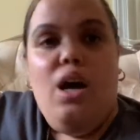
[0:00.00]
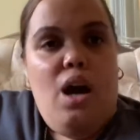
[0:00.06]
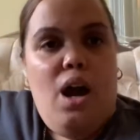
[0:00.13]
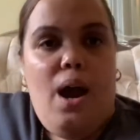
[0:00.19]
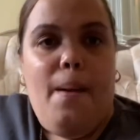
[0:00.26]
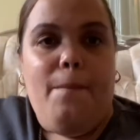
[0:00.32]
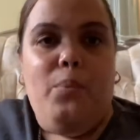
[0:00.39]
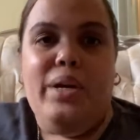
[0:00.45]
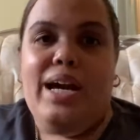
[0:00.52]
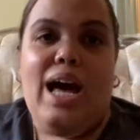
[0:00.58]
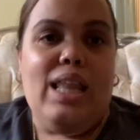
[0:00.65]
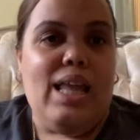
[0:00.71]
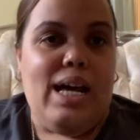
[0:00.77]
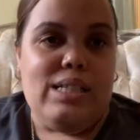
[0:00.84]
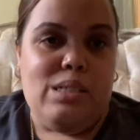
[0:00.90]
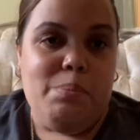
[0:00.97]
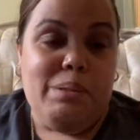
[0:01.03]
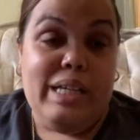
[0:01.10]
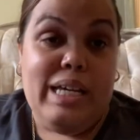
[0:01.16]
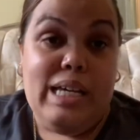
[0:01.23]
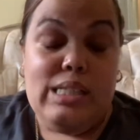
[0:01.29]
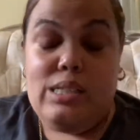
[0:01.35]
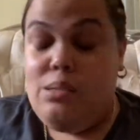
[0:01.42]
Our, we got lots of
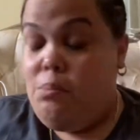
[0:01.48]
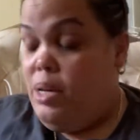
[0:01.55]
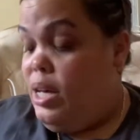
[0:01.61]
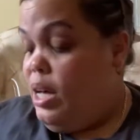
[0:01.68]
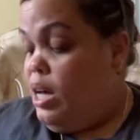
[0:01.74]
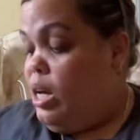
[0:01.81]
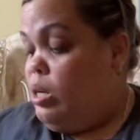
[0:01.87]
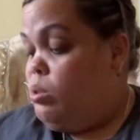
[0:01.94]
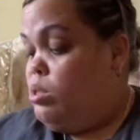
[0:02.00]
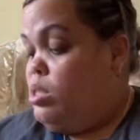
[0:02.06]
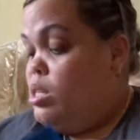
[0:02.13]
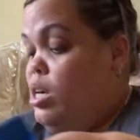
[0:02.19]
plants in my house,